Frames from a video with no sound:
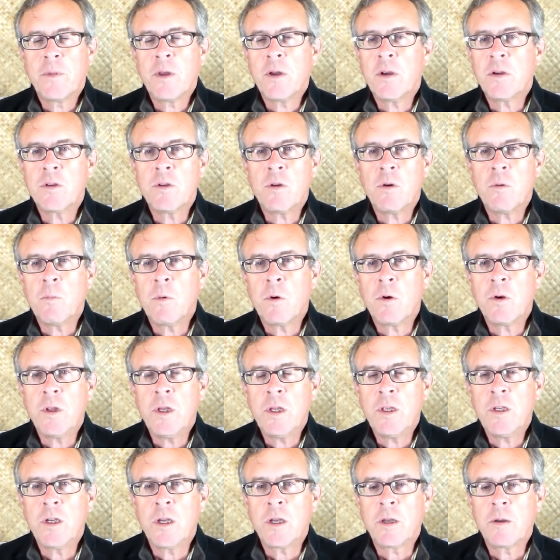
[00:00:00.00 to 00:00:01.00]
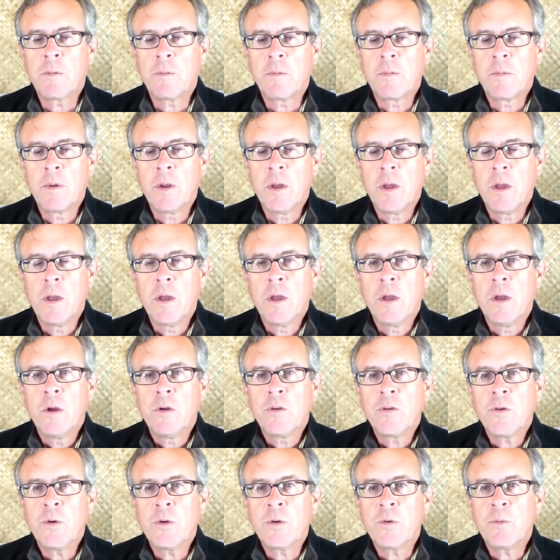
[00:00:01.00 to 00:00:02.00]
There's no more teaching.
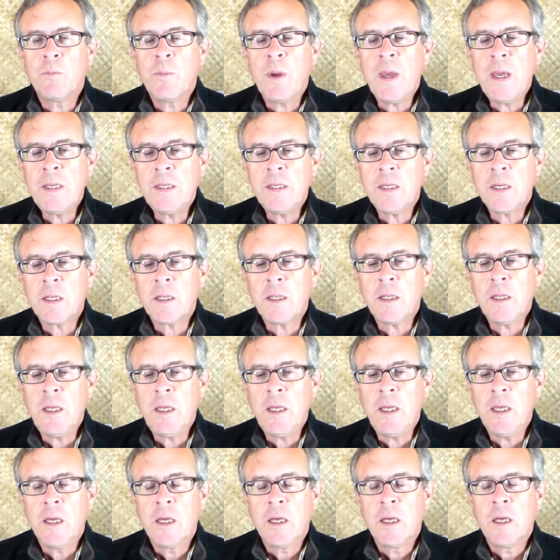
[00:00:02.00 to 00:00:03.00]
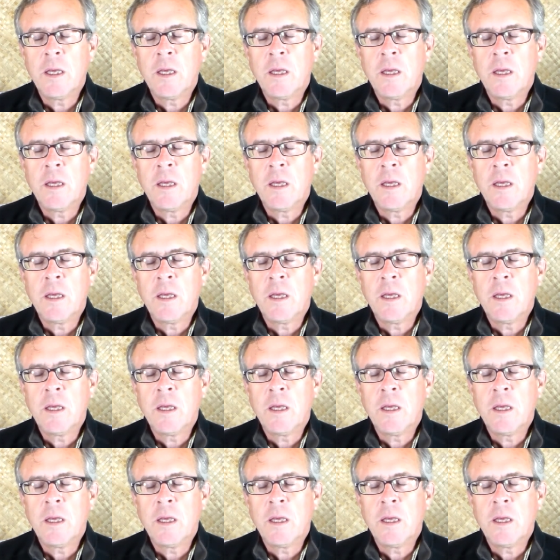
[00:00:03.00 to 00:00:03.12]
So it's basically